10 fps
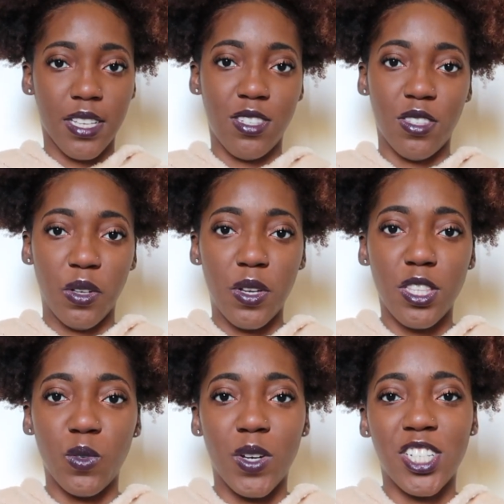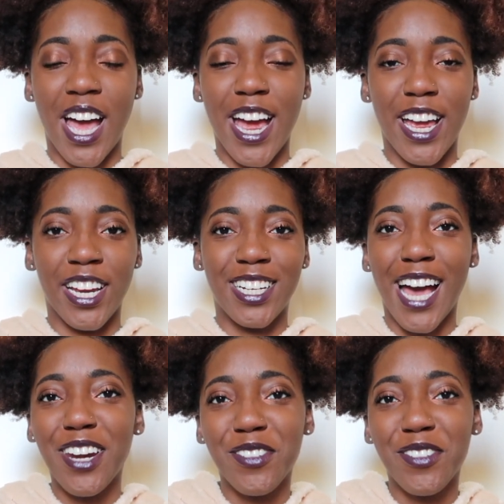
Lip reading: students, which I kind of